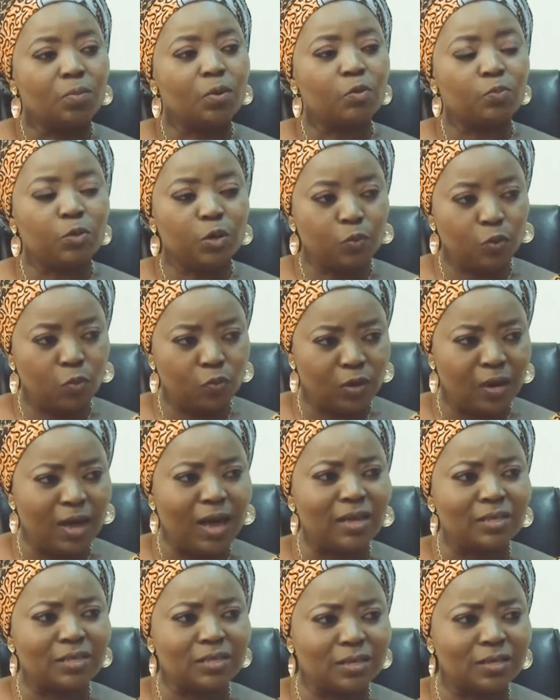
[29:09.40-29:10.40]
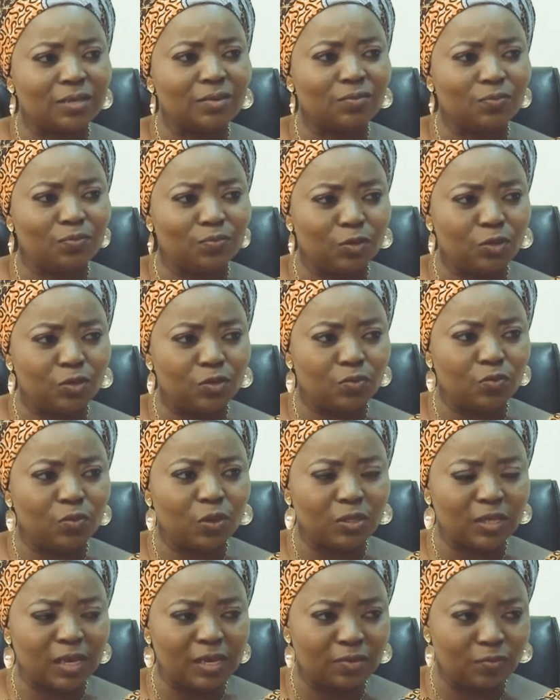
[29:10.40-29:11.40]
But people will ask,
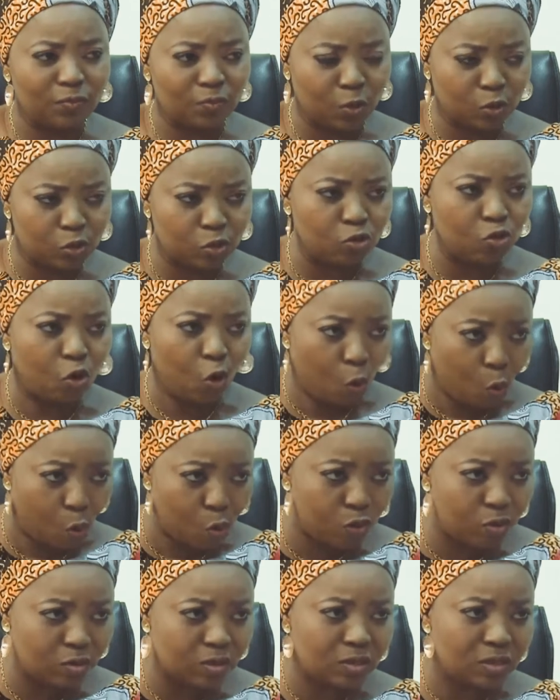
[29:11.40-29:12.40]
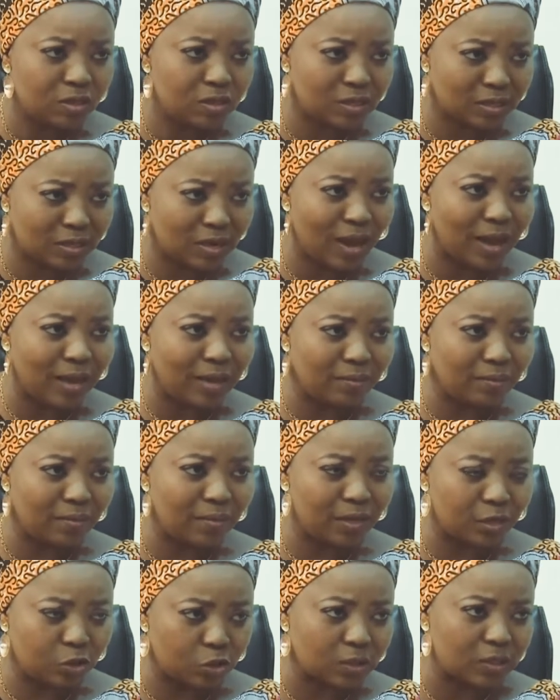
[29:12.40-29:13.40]
was your own time
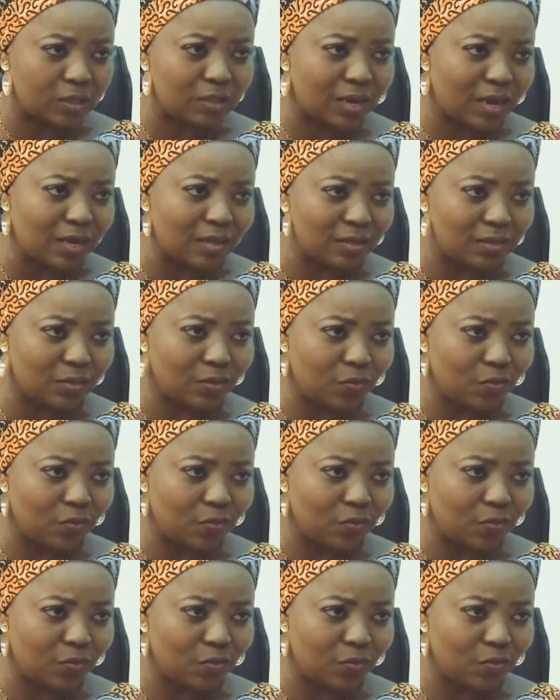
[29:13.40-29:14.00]
a success?